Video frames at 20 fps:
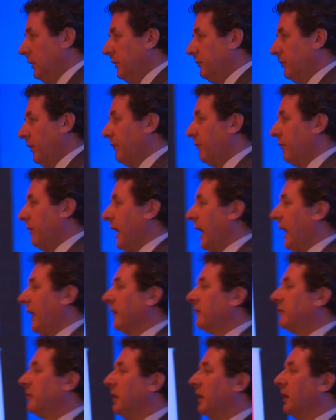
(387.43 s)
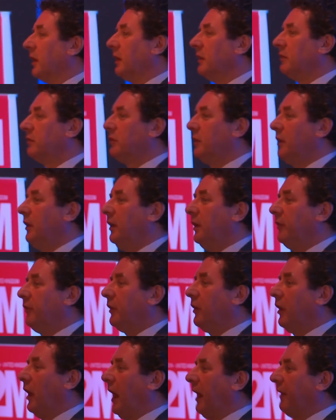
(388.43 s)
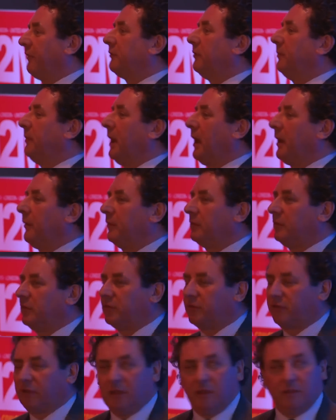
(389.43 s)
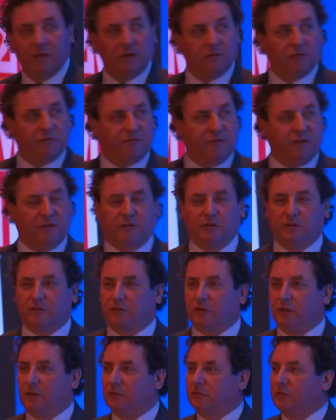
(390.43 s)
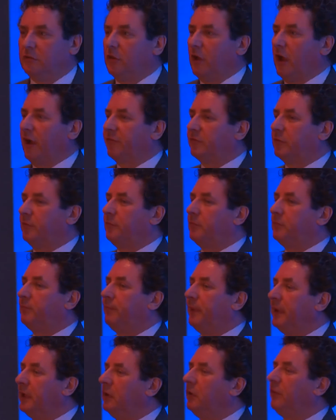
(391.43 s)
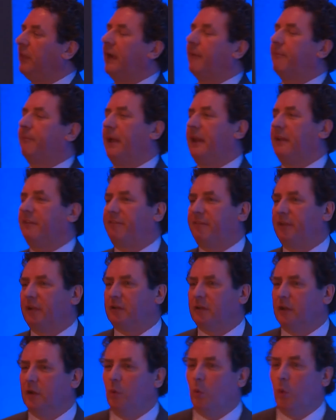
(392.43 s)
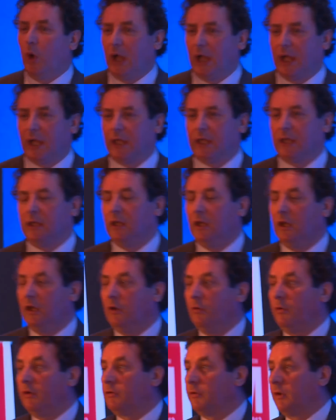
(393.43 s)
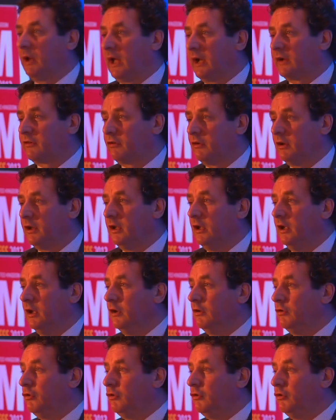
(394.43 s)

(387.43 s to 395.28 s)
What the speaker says: So the reality is that you have to be able to see those efficiencies, you have to build that benefit in a way which will actually